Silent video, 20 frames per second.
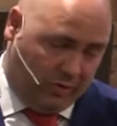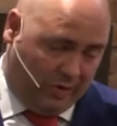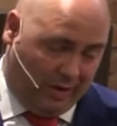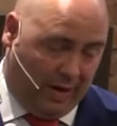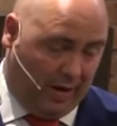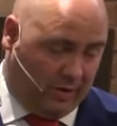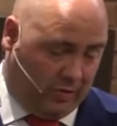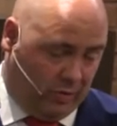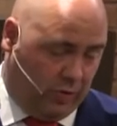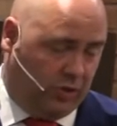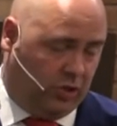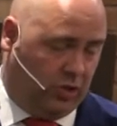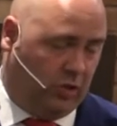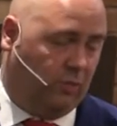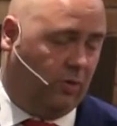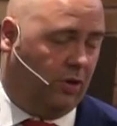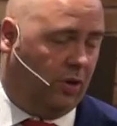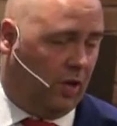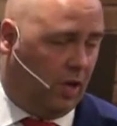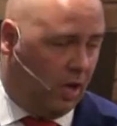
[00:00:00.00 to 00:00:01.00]
not creature,
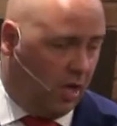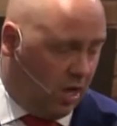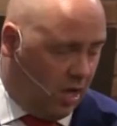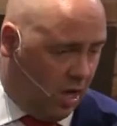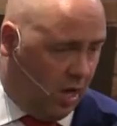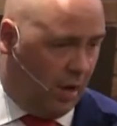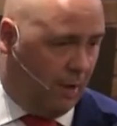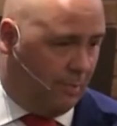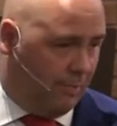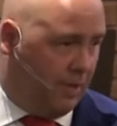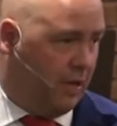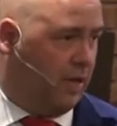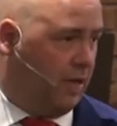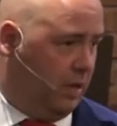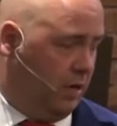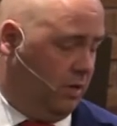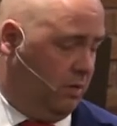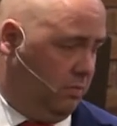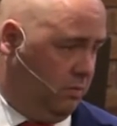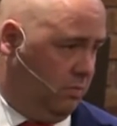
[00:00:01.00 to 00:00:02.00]
but a
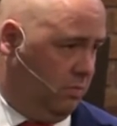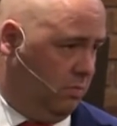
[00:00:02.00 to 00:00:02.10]
being.